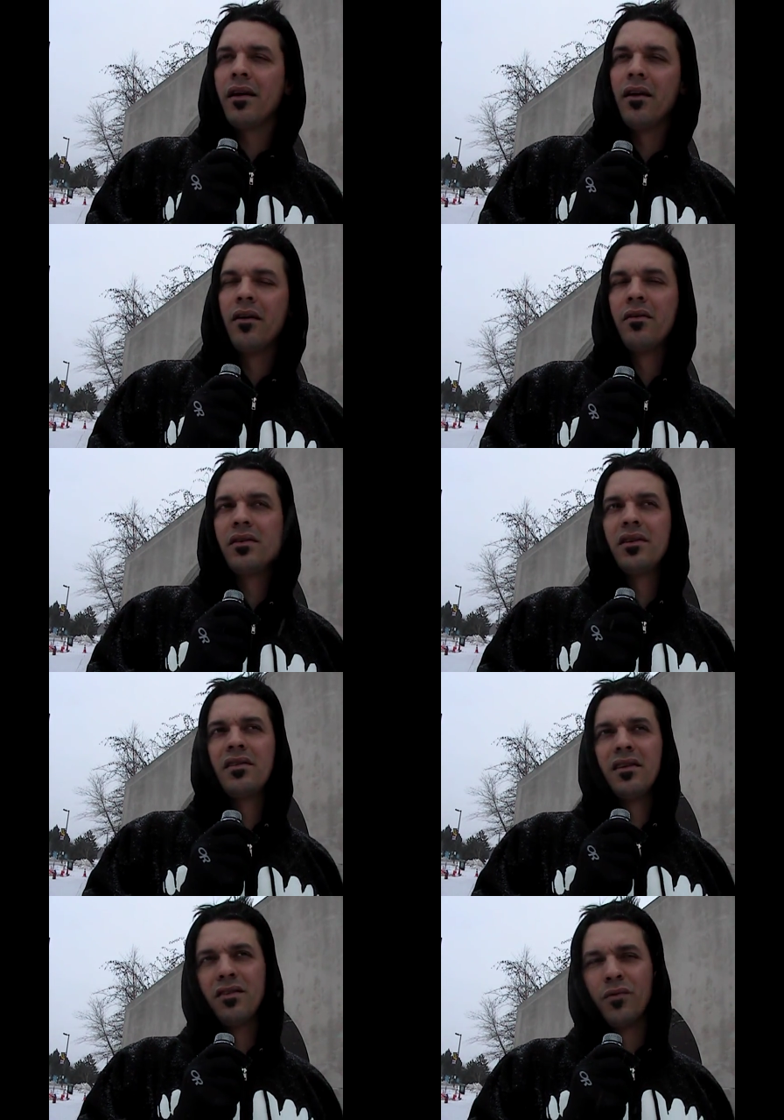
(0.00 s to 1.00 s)
You know, it's
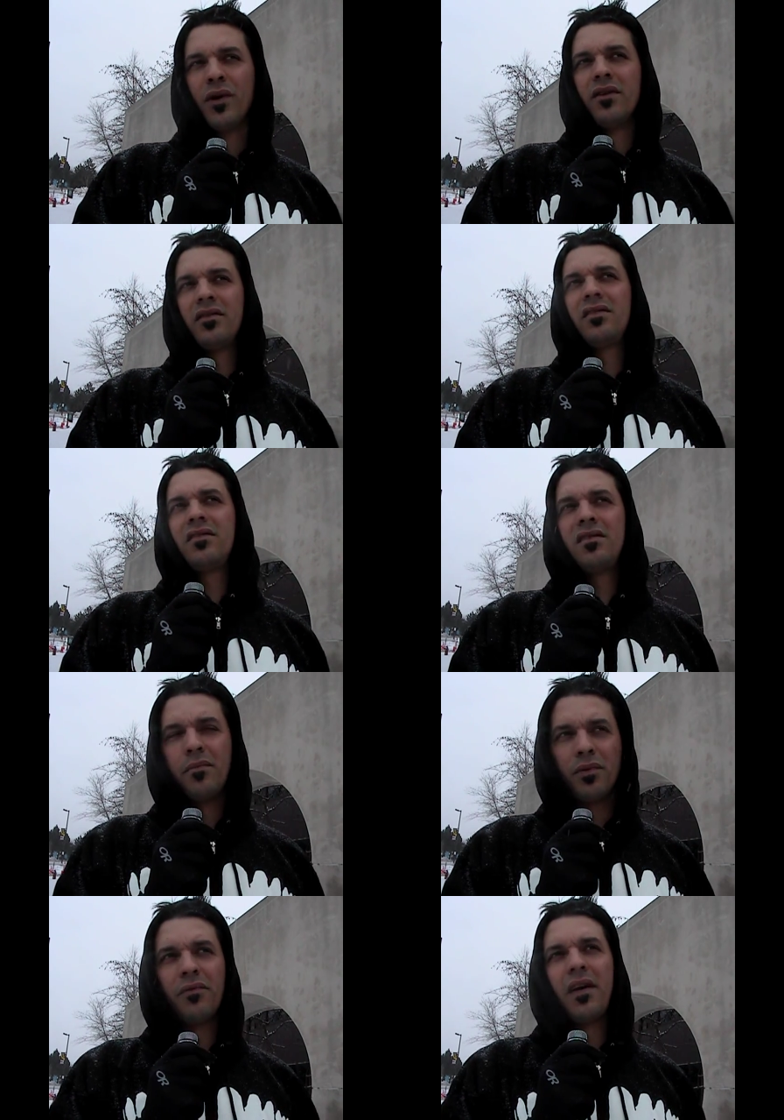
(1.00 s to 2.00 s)
a real
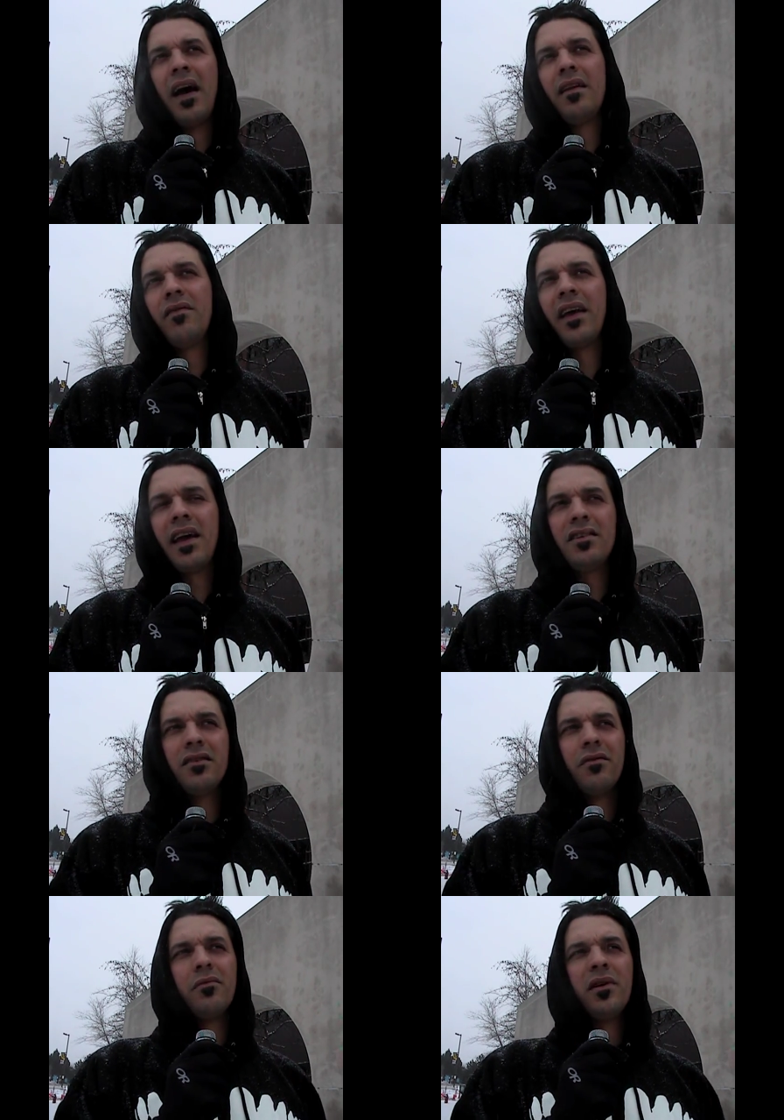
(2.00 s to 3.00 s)
simplified
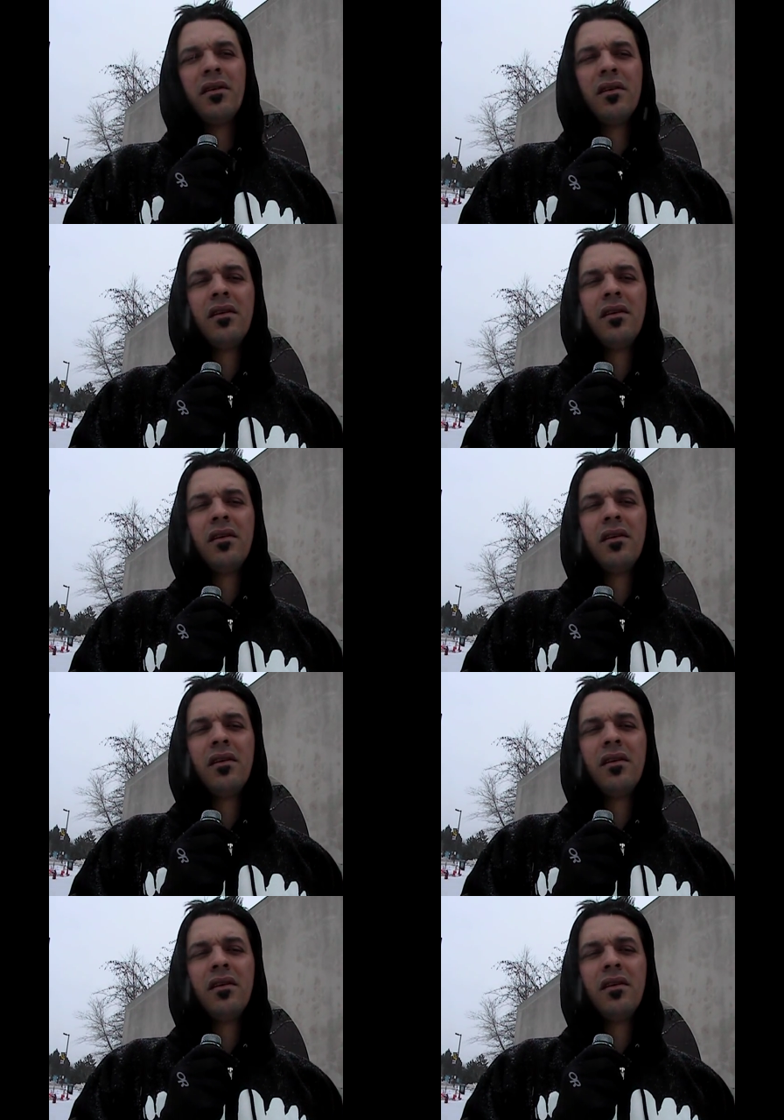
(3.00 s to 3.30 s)
vacation for me.